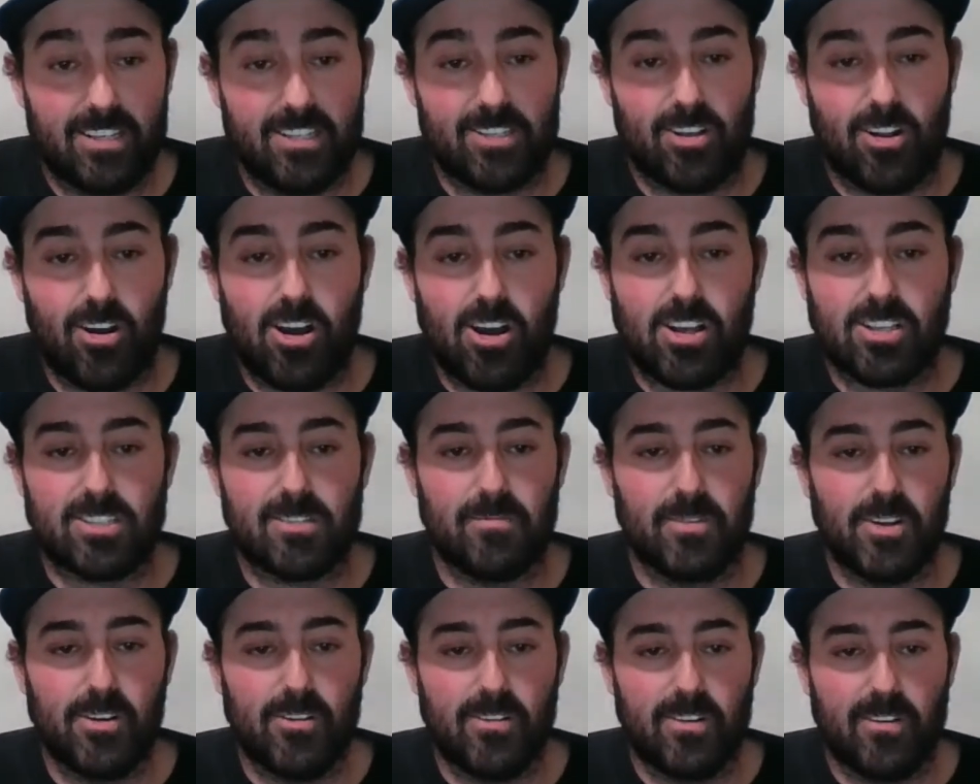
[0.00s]
He's
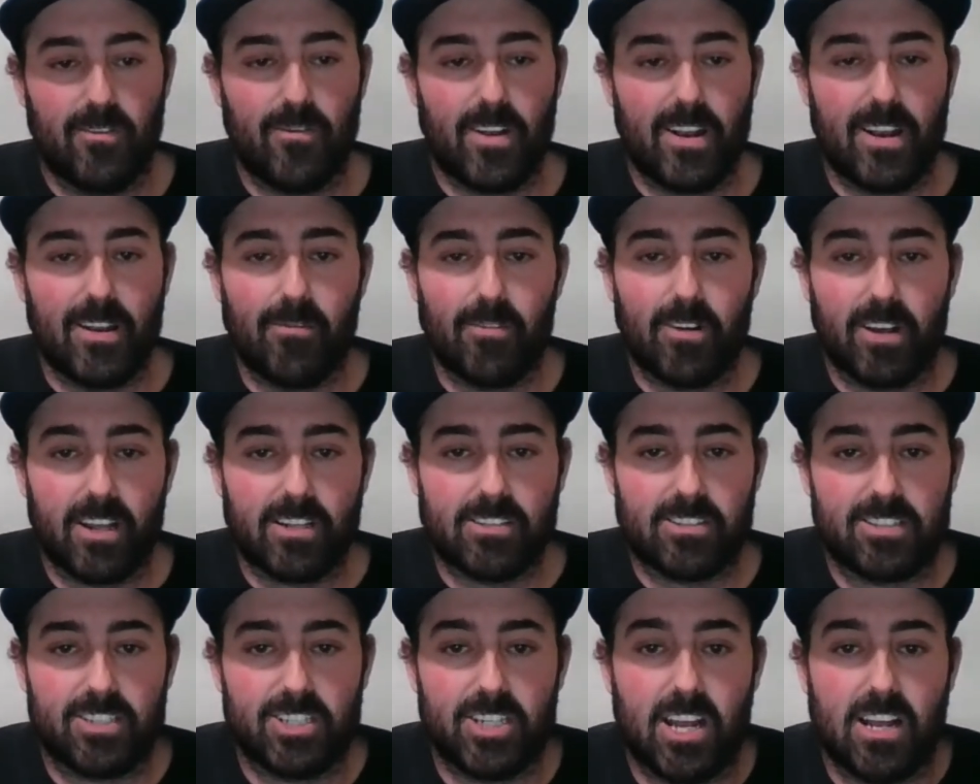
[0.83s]
awesome, dude. If anyone
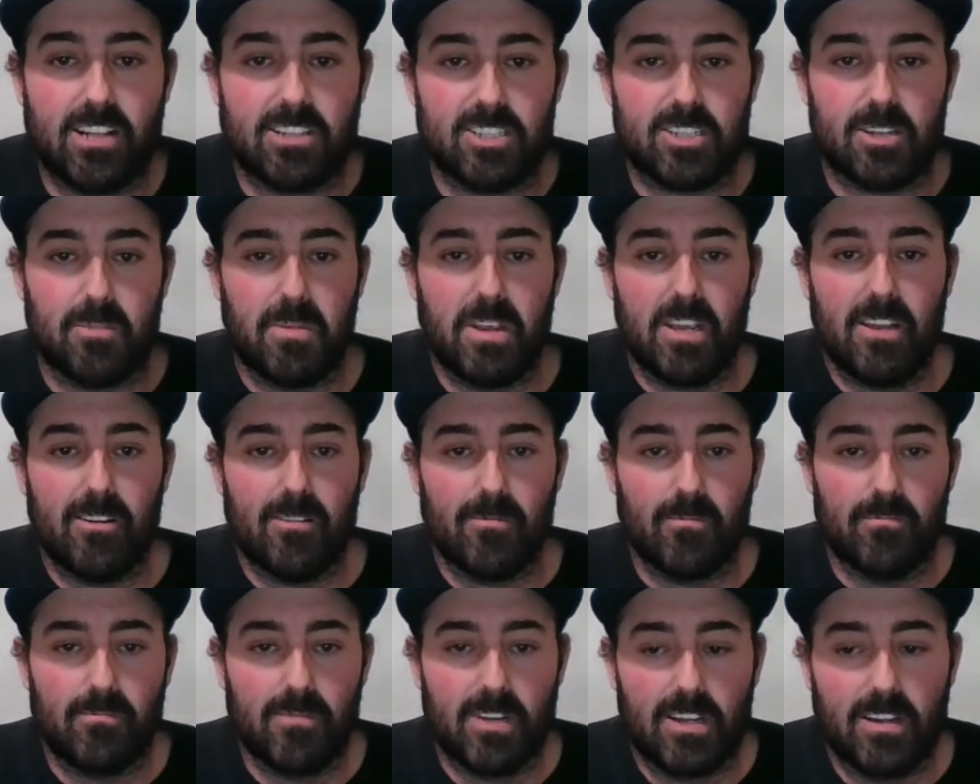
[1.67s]
gets the chance to
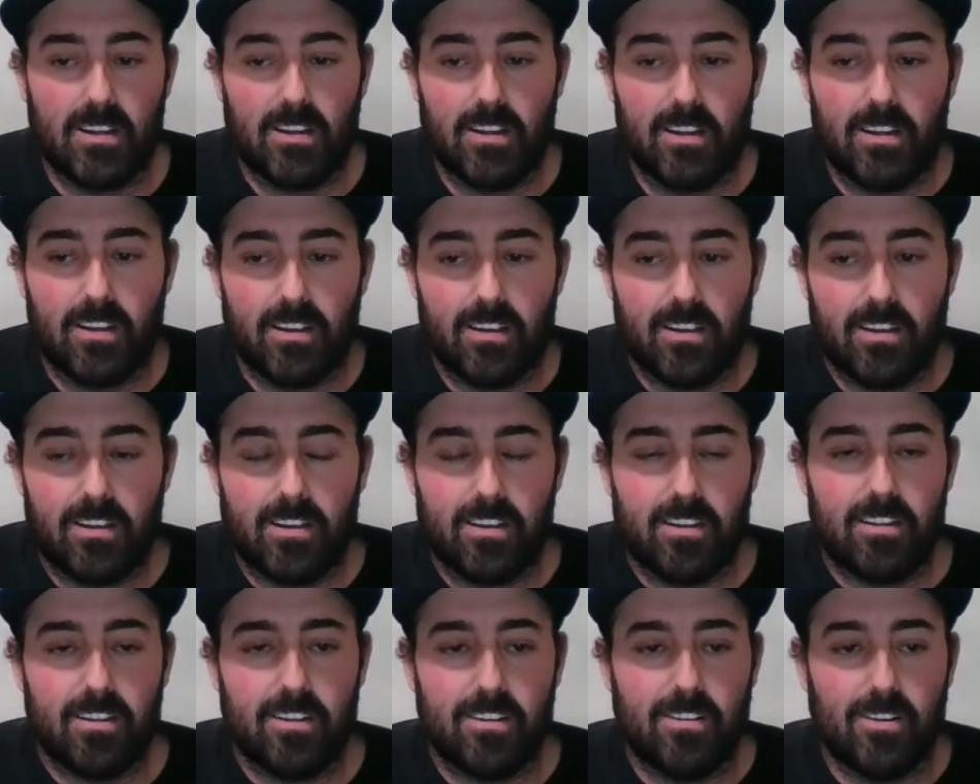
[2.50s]
meet him,
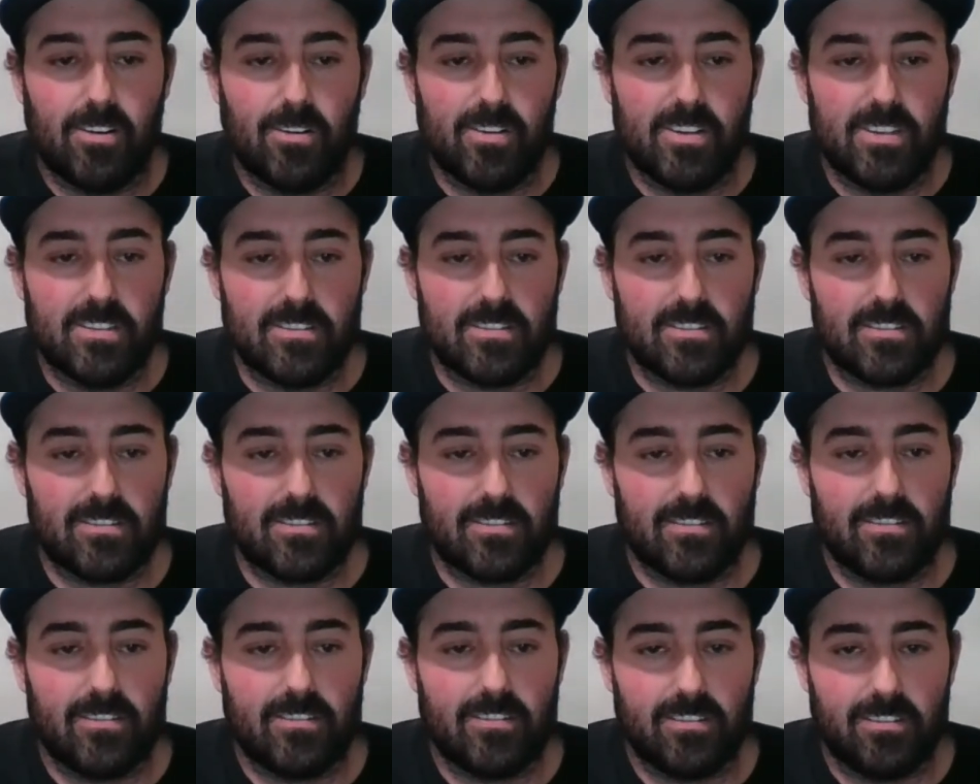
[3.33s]

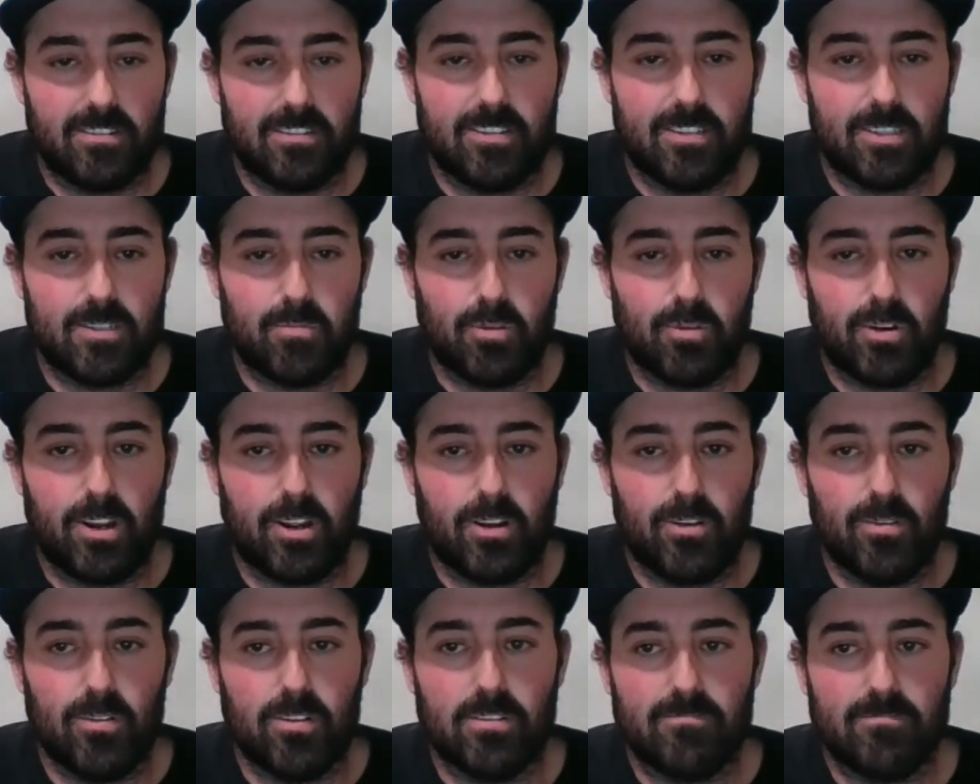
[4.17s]
he's
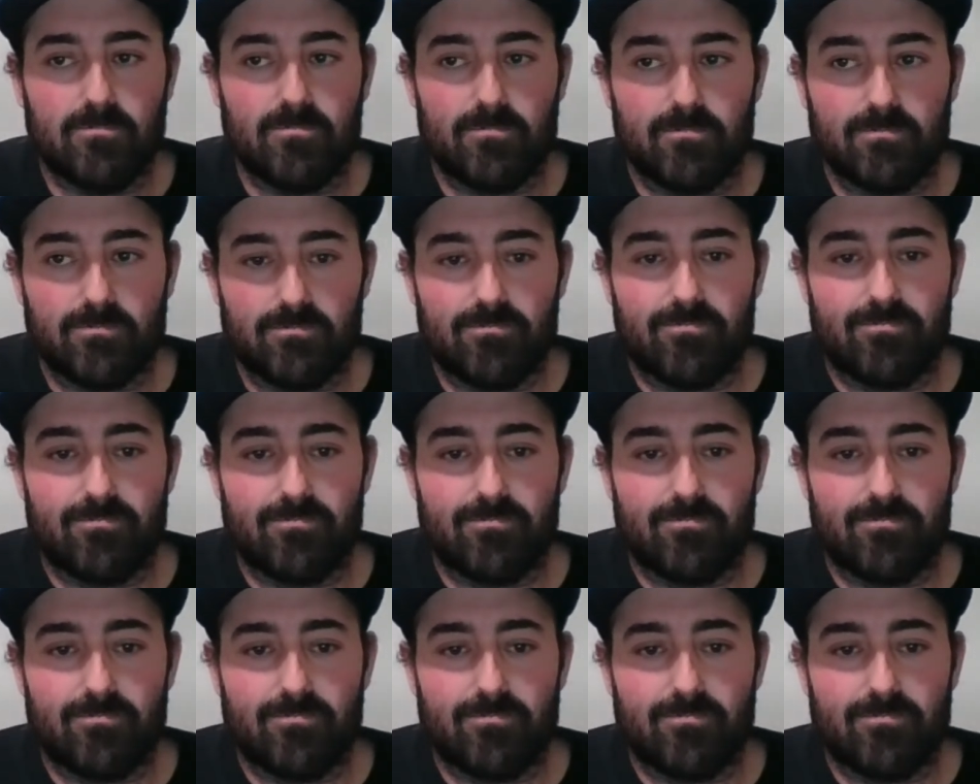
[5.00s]
pretty cool.